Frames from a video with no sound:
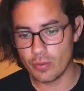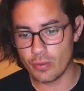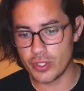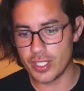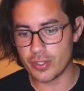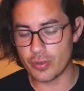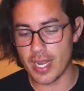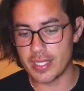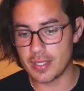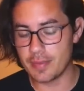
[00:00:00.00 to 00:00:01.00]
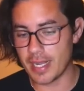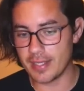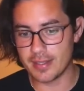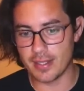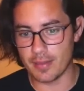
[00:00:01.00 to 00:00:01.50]
which is created by
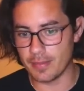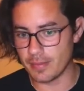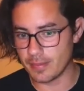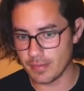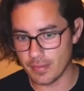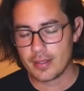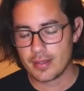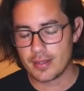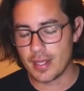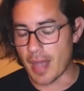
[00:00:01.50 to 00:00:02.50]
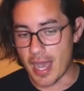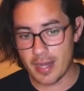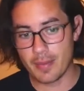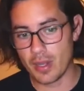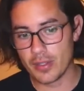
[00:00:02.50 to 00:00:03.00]
some
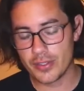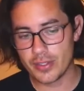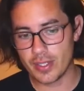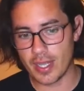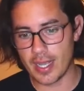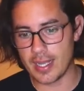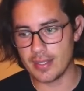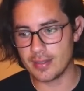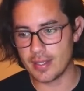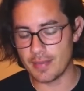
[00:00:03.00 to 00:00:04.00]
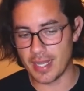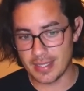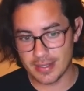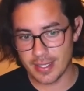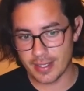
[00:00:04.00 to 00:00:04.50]
animals and some
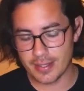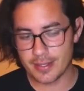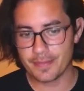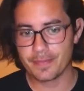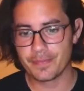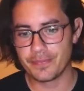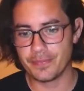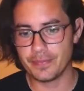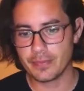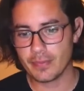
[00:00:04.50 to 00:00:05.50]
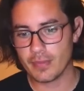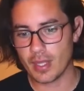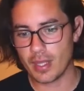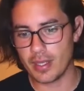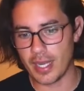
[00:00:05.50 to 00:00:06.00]
insects in
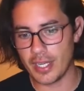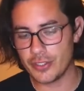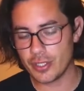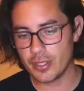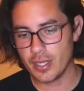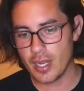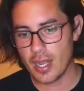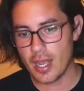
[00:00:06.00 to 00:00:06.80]
nature.